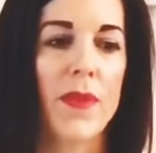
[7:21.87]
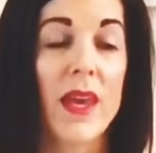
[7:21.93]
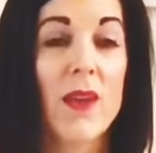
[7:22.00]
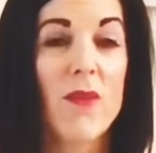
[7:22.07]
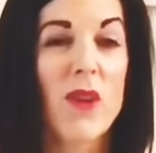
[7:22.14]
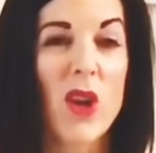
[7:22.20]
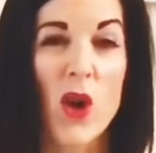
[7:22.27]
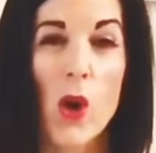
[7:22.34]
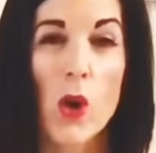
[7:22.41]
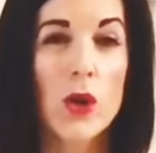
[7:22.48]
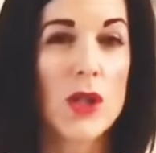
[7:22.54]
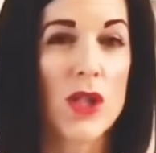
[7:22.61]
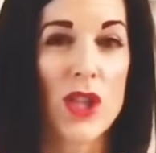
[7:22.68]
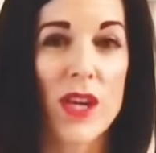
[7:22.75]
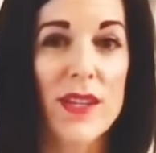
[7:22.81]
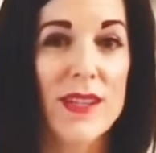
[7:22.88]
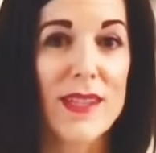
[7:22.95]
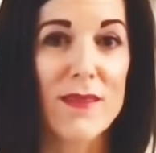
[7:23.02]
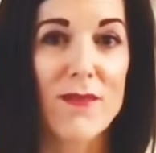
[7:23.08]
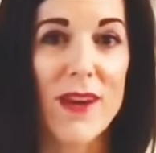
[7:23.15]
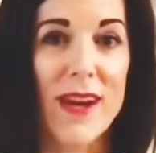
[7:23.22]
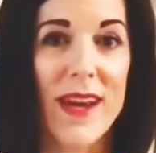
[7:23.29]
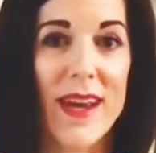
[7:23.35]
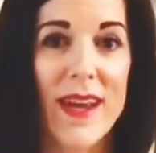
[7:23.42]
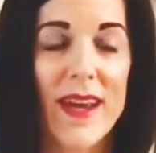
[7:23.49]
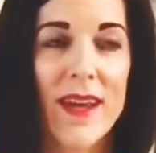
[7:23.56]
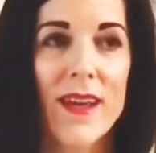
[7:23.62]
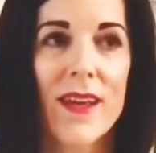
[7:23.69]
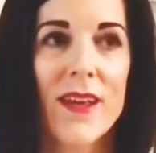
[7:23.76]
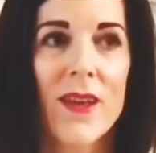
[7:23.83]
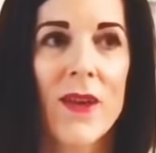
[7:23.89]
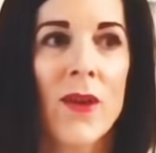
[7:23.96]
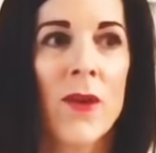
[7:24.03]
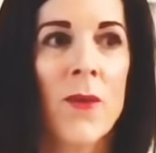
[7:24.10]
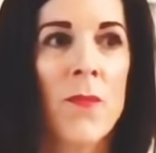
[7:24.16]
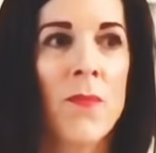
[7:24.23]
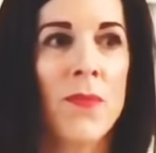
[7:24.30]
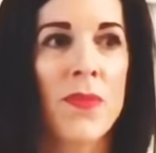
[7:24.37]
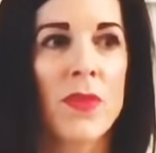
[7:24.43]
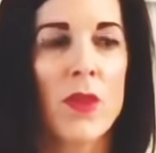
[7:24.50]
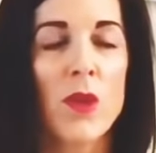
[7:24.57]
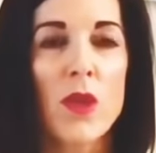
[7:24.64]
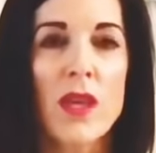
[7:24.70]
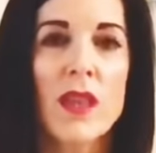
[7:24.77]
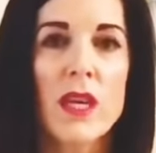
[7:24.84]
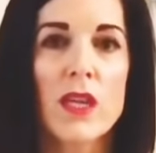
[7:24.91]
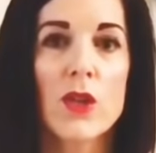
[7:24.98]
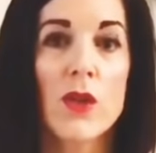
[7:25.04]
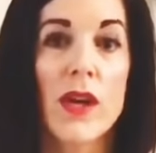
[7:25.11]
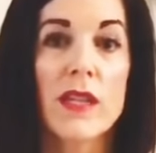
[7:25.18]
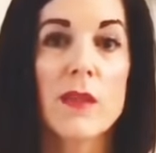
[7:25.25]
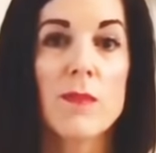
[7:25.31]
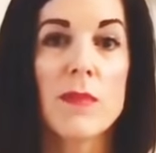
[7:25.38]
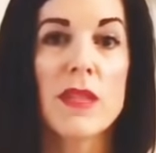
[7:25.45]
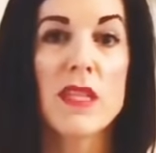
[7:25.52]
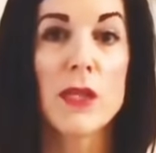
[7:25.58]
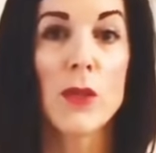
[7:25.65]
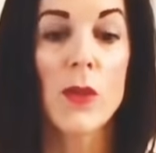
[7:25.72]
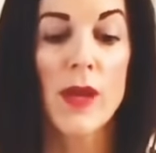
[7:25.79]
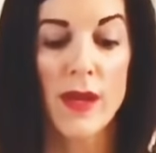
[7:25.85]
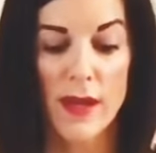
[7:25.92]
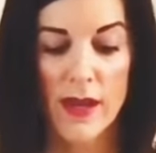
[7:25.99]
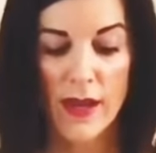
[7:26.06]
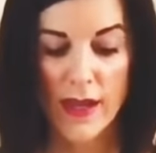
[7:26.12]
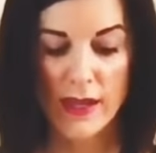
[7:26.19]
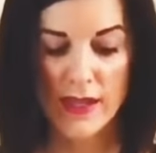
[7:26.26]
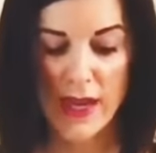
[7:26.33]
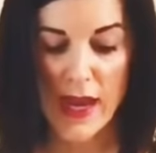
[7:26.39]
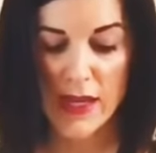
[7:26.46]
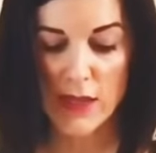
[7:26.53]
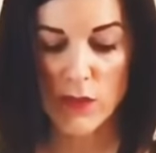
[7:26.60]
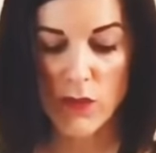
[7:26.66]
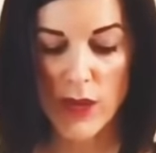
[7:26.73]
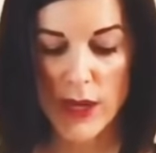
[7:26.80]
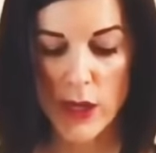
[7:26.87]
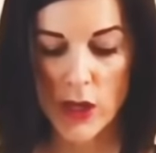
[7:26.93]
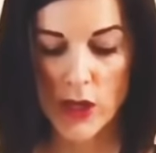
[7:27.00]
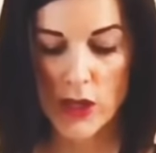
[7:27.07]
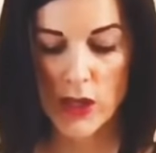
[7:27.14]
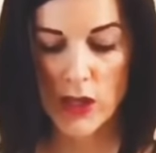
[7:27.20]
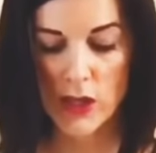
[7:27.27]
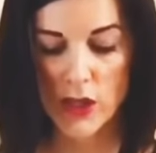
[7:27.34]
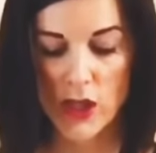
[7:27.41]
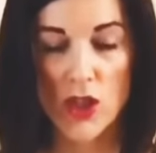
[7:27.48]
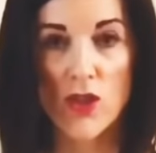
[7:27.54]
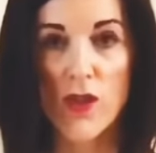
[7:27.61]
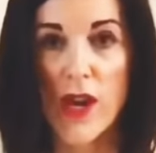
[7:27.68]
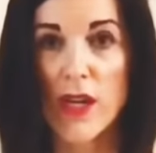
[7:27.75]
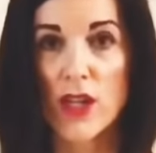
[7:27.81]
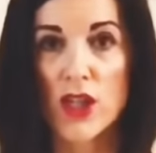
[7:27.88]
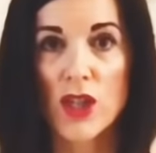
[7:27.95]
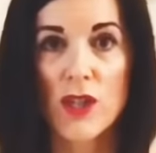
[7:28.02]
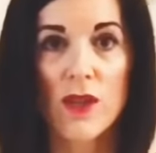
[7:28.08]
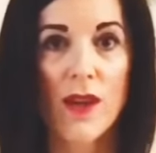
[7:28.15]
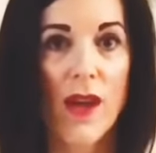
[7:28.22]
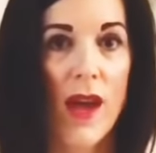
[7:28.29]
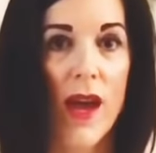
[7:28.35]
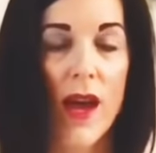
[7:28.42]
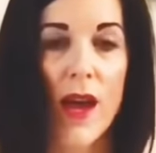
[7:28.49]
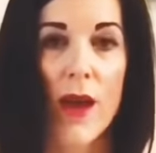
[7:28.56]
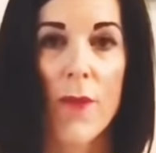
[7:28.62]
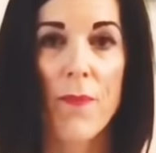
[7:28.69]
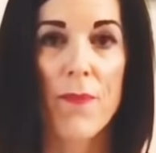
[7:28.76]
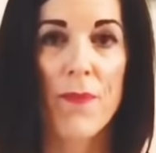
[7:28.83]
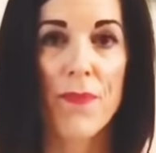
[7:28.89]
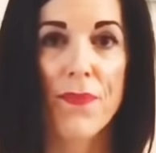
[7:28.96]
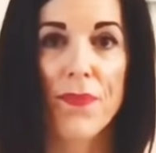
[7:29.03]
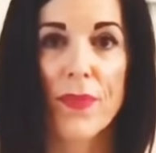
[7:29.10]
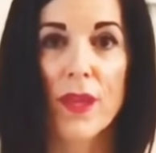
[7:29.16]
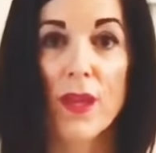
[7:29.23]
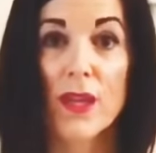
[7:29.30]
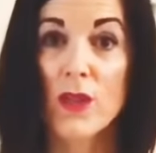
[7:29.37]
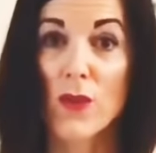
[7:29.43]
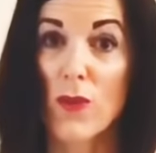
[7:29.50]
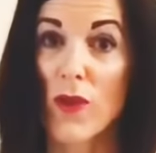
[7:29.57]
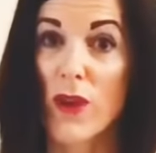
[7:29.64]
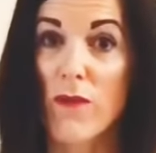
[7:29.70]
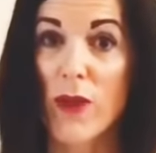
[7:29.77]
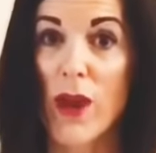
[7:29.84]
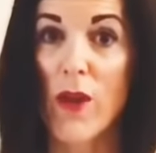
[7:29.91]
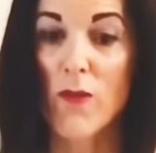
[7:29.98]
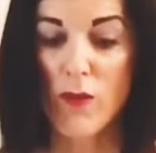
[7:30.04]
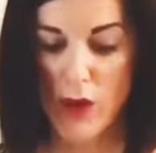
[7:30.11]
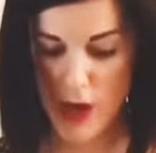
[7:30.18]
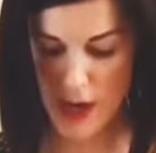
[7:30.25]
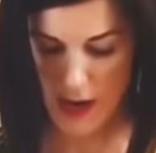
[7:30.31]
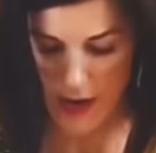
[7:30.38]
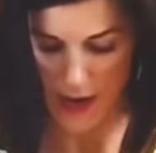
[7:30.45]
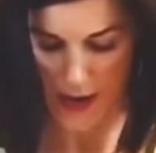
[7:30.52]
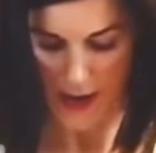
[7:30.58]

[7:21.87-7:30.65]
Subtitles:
even a cotton jersey really. The thing that attracted me to it is it has really good stretch, it's got great recovery.